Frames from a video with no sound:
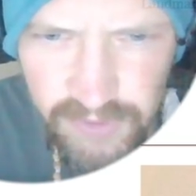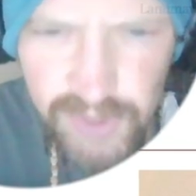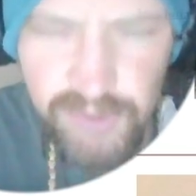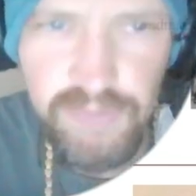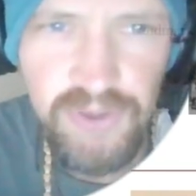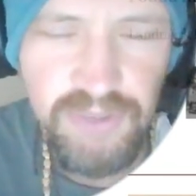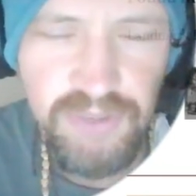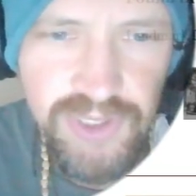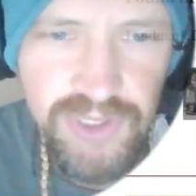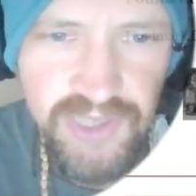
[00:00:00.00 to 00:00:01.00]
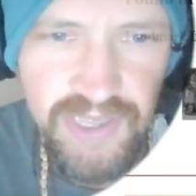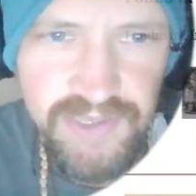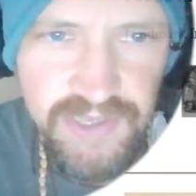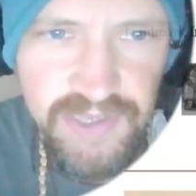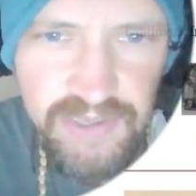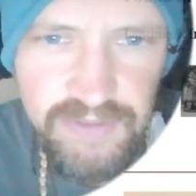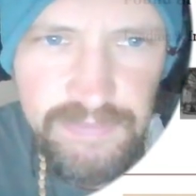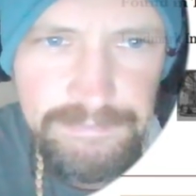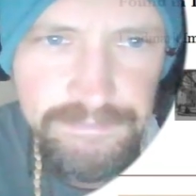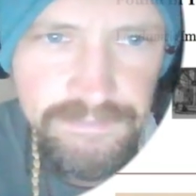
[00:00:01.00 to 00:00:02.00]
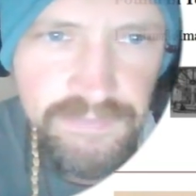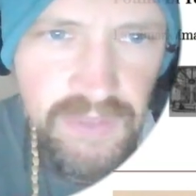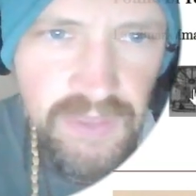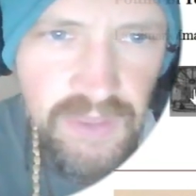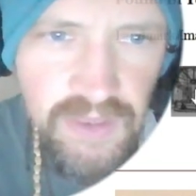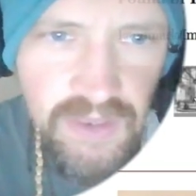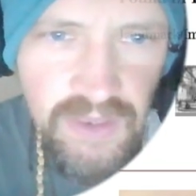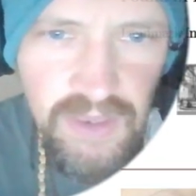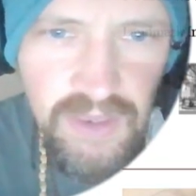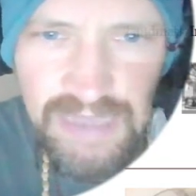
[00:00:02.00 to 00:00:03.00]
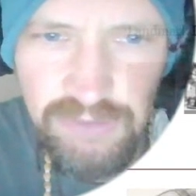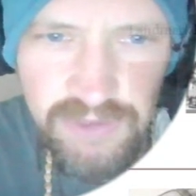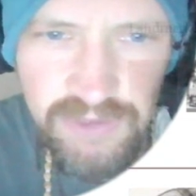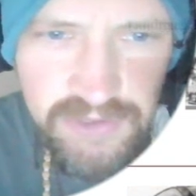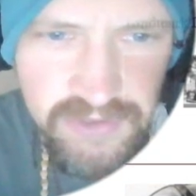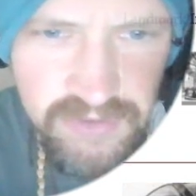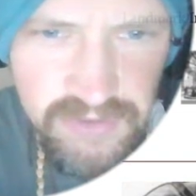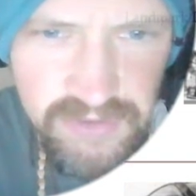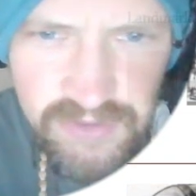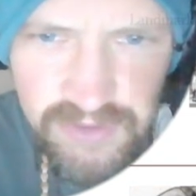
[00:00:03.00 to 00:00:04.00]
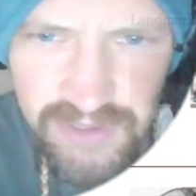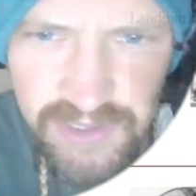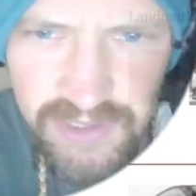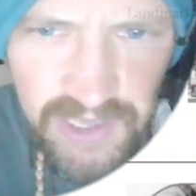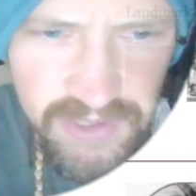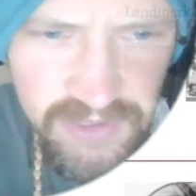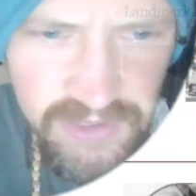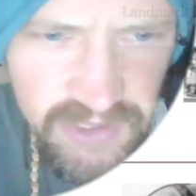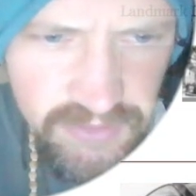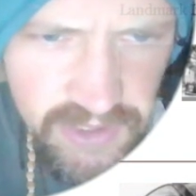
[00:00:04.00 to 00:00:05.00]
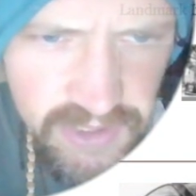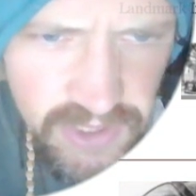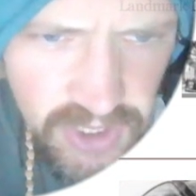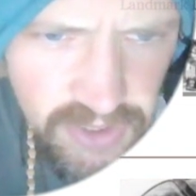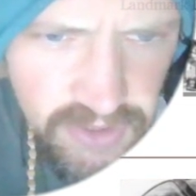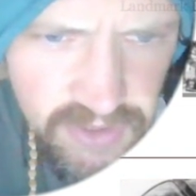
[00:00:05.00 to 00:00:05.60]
the Rookery Building, which still stands today. And that was inside it right here.